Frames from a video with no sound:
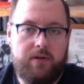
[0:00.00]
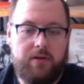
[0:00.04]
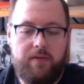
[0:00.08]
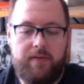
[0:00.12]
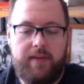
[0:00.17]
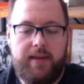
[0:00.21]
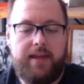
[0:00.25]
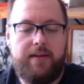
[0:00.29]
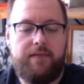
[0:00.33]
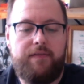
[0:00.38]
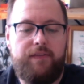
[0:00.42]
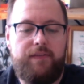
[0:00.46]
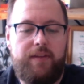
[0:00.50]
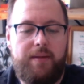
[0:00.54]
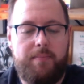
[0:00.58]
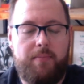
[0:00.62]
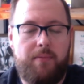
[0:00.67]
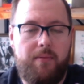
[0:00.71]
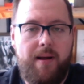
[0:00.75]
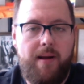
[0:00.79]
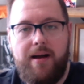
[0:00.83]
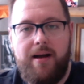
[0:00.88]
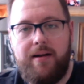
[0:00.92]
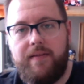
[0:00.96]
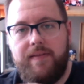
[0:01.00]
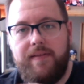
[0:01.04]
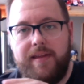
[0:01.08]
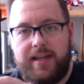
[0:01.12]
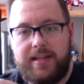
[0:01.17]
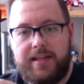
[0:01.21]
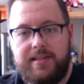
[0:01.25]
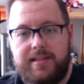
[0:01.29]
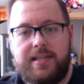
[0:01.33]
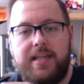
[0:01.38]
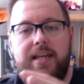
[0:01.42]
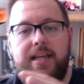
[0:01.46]
They can flip around it. They
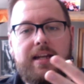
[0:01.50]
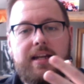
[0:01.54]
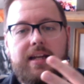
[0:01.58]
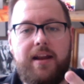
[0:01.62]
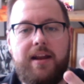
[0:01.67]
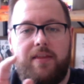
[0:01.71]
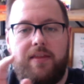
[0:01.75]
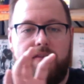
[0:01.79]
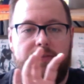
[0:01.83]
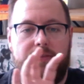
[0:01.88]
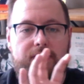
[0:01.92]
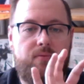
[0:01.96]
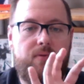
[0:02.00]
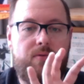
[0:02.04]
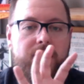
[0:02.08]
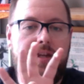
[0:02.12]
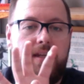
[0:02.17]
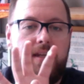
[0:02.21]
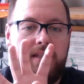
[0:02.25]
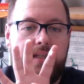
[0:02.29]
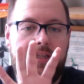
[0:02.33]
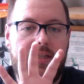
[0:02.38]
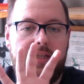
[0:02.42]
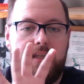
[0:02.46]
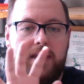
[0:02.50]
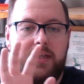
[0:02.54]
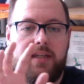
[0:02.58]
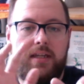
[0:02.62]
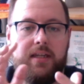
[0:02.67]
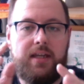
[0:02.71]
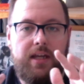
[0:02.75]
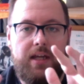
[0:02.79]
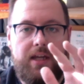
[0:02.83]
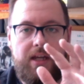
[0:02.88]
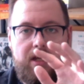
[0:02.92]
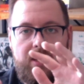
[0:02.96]
can see it in a 3D